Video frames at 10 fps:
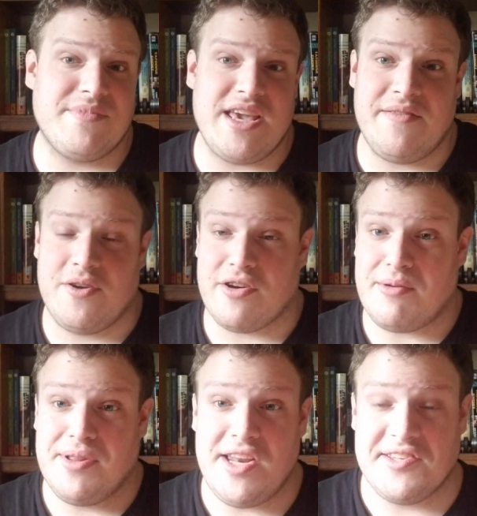If you're a
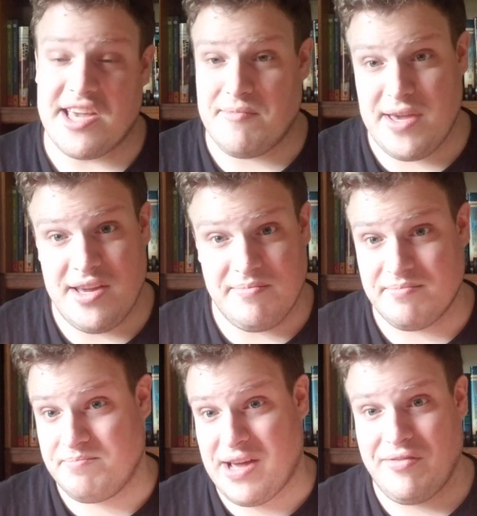completist like me,
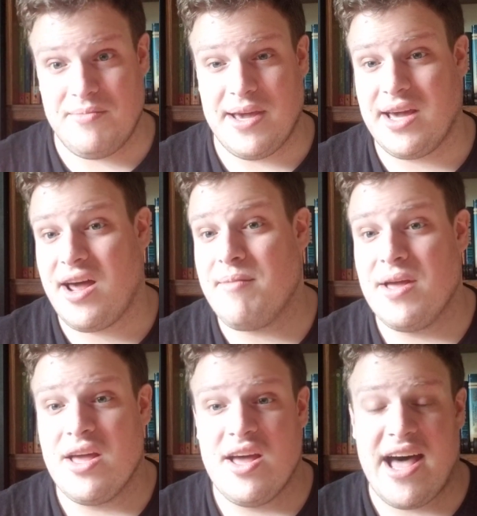definitely pick it up.
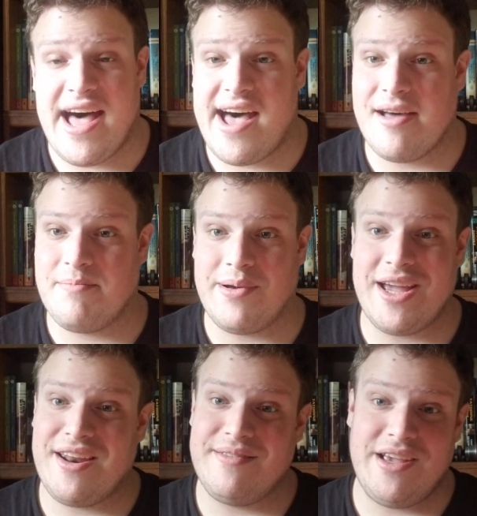
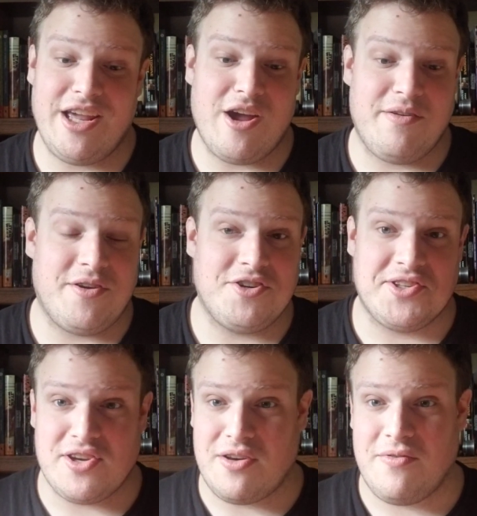But, if you're
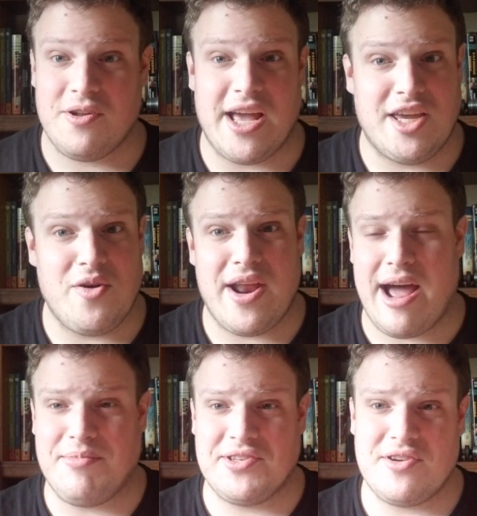just looking for like,
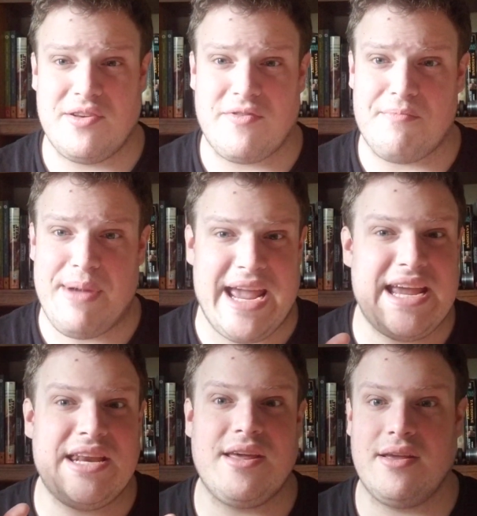I'm just looking for
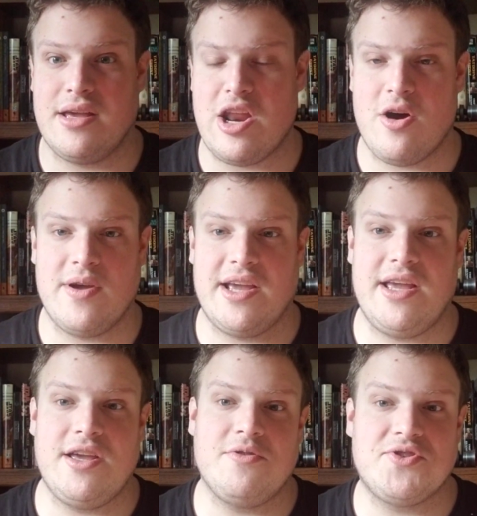main,
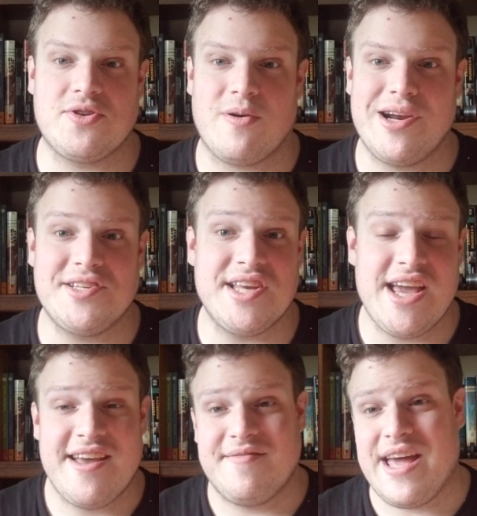EU stories,
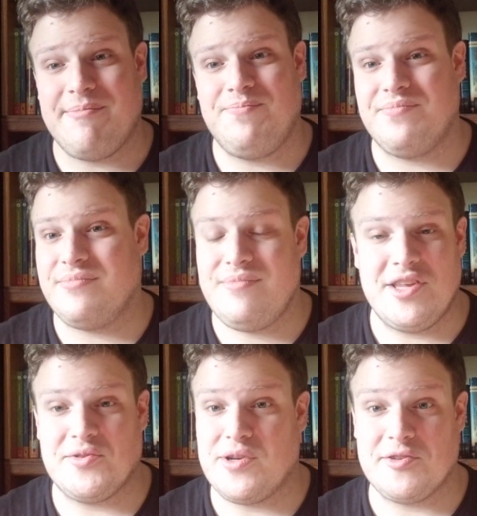then
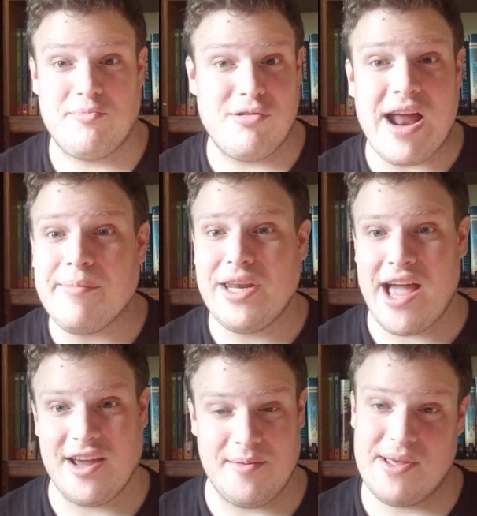this one's probably
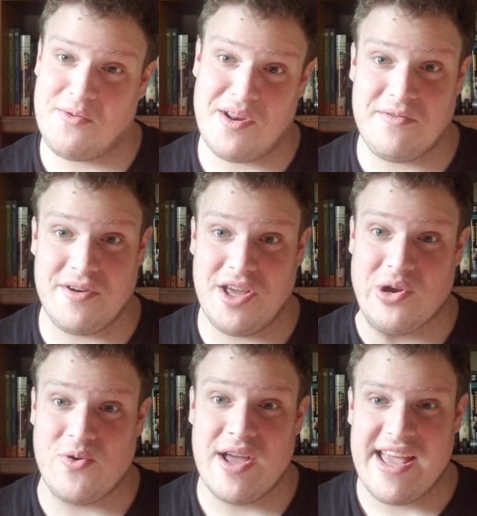not going to be the one for
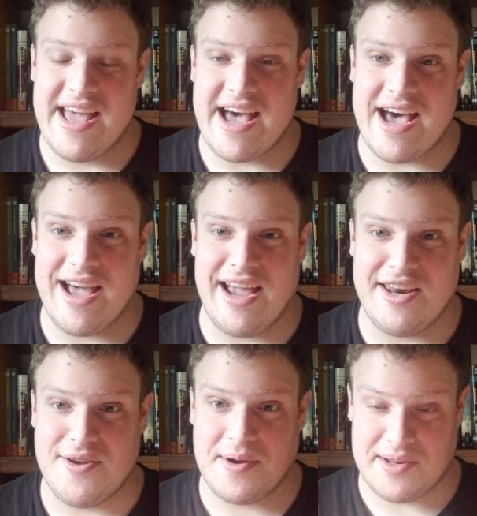you,
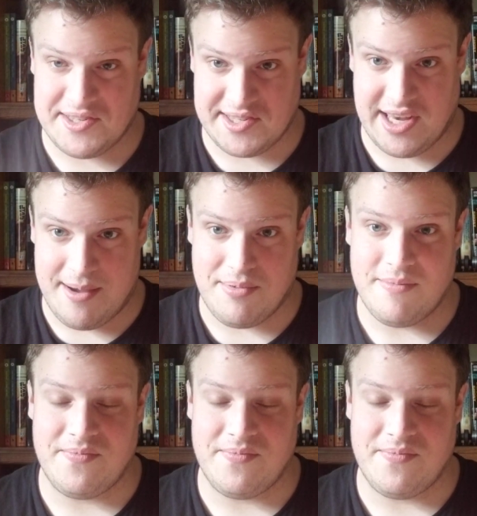and you can skip